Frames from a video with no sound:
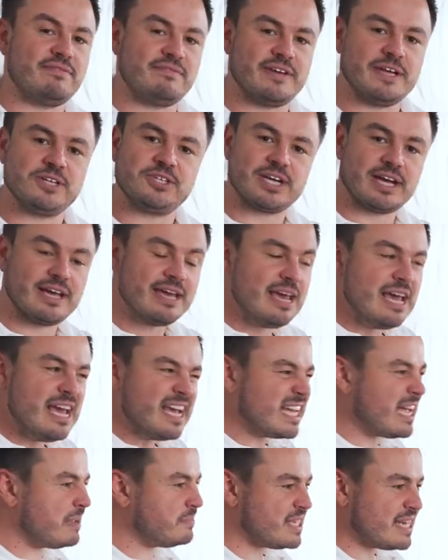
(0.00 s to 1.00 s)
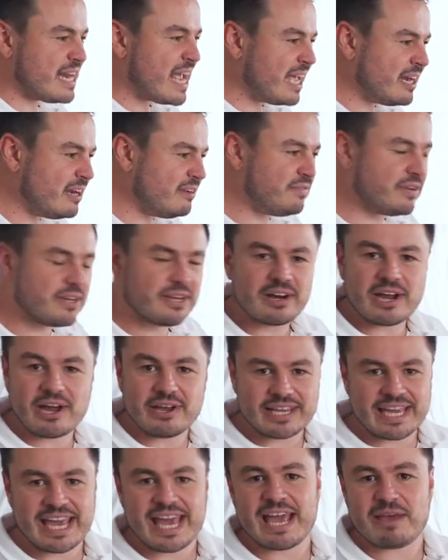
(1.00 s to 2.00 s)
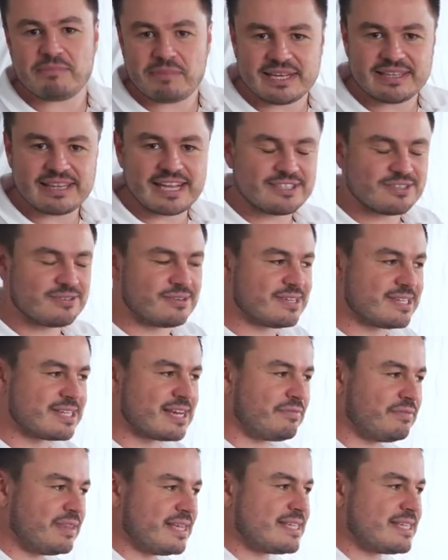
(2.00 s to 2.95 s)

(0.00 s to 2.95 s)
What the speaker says: feature. Comes in handy if you're going to go camping and that sort of stuff.